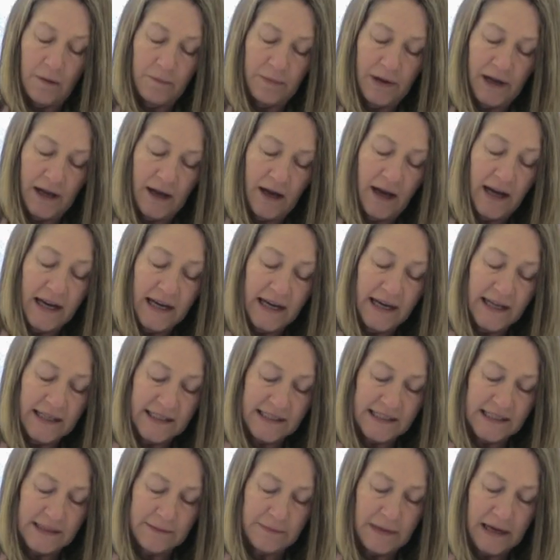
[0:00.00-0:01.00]
But I
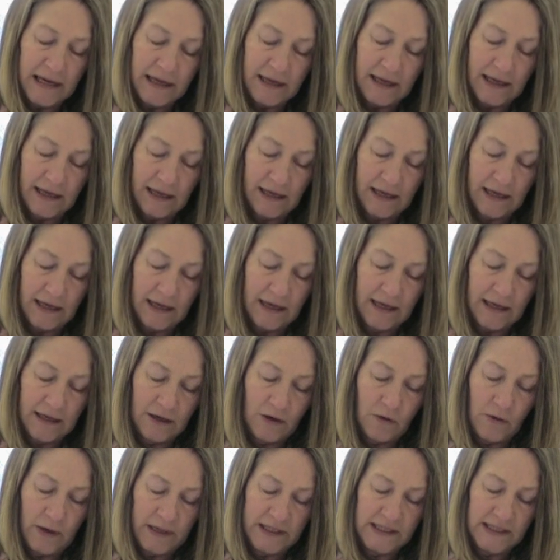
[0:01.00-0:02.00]
like to make it in
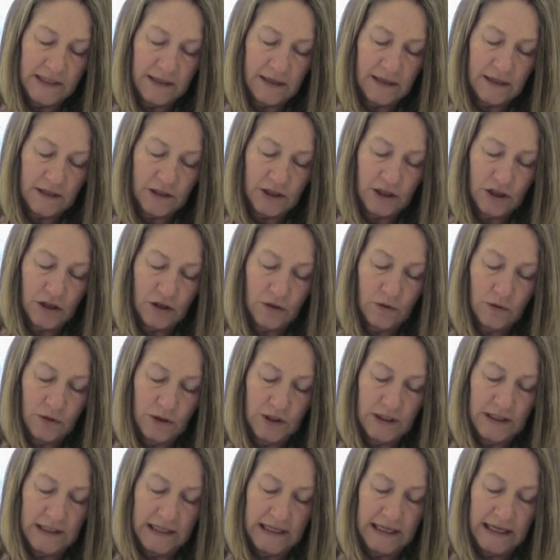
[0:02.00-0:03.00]
quite a large
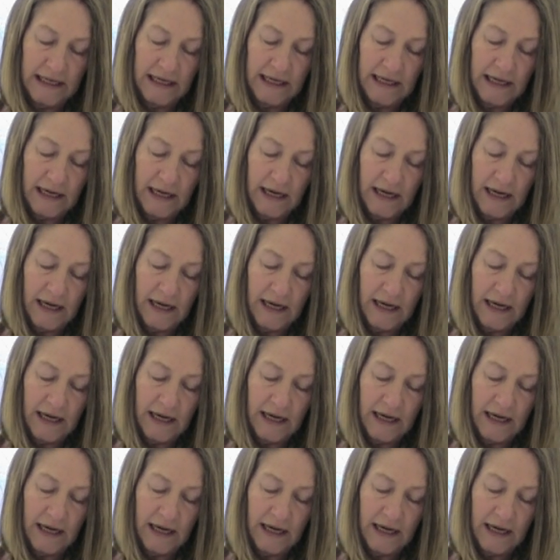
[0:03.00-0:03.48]
quantity